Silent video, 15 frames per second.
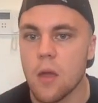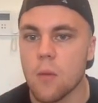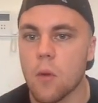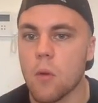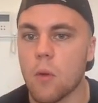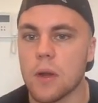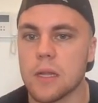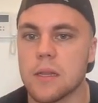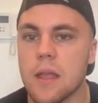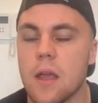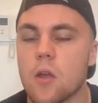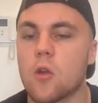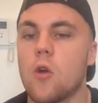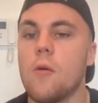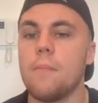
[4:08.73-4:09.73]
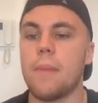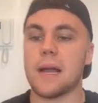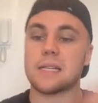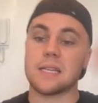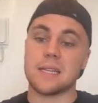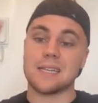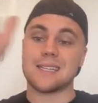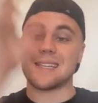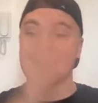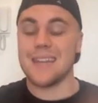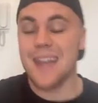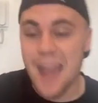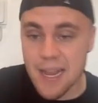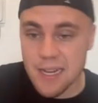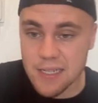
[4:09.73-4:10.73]
We want to come back to this the
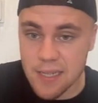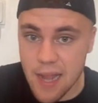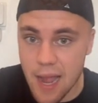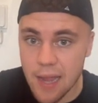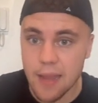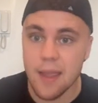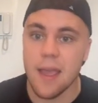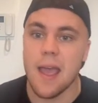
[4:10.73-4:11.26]
next day,